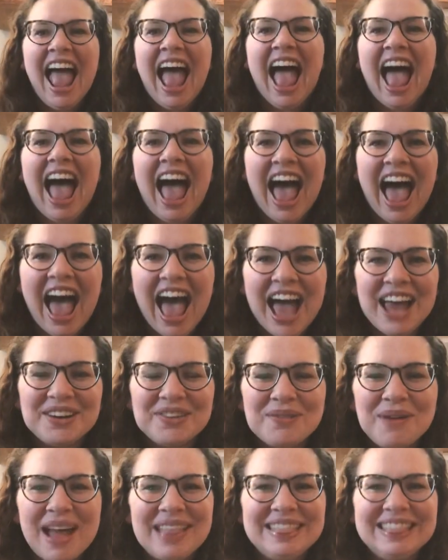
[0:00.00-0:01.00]
And
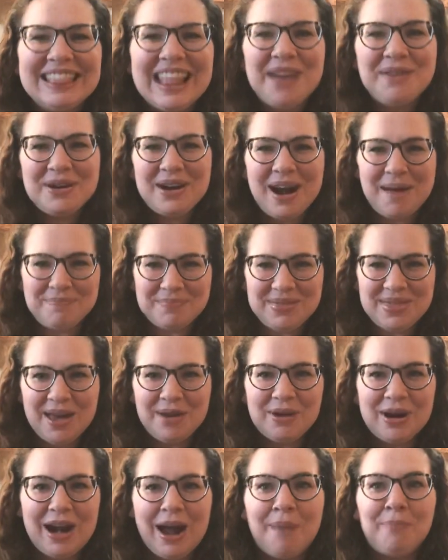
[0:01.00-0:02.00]
when they were up, they
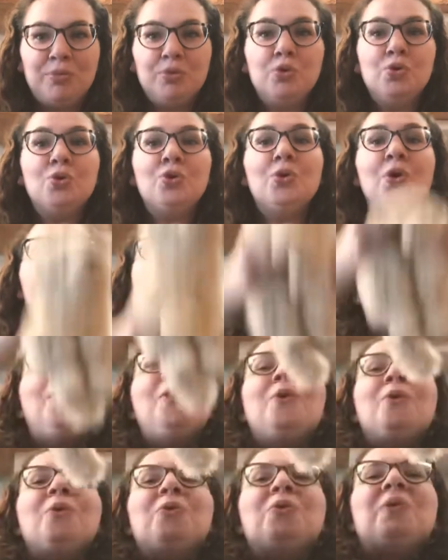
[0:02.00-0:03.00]
were up,
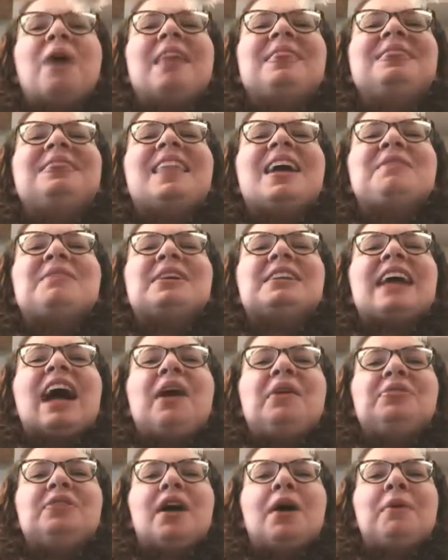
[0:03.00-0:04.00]
woo! When they were
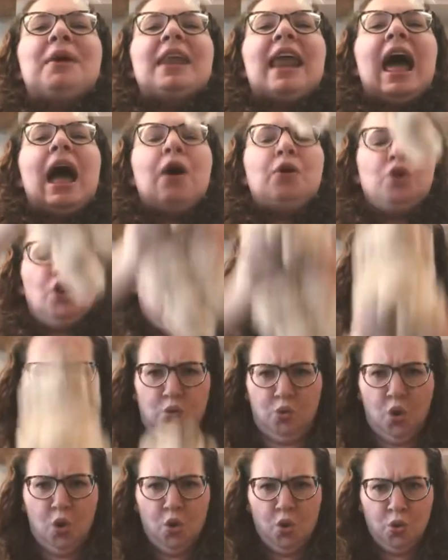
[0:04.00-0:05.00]
down, they were down,
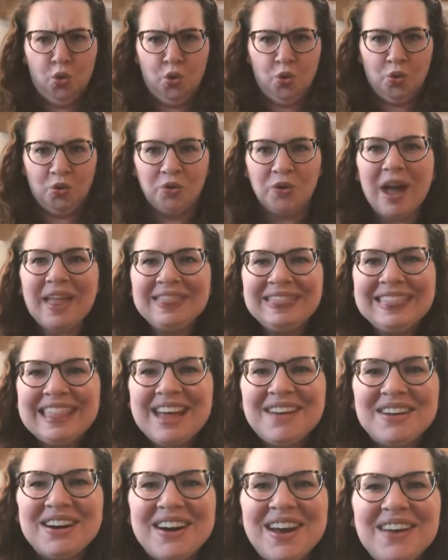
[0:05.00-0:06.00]
woo! When
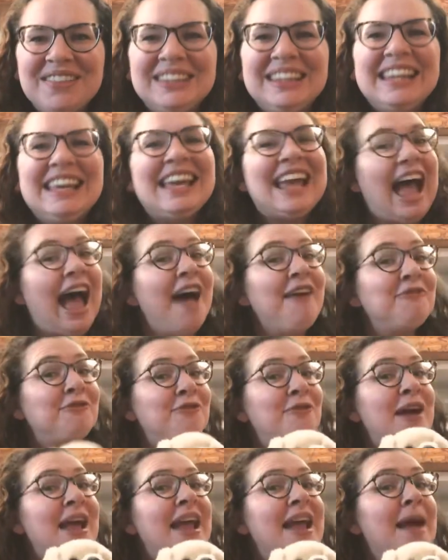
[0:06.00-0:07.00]
they were only
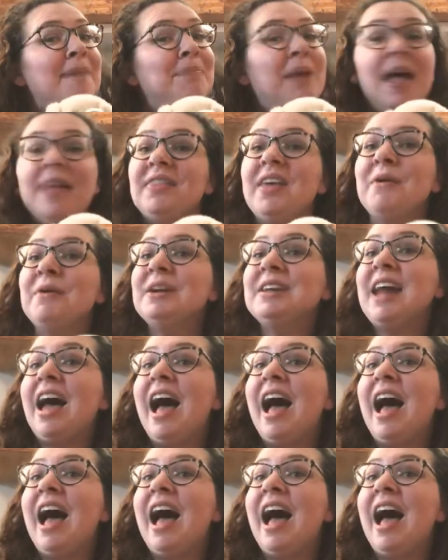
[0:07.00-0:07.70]
halfway up, they were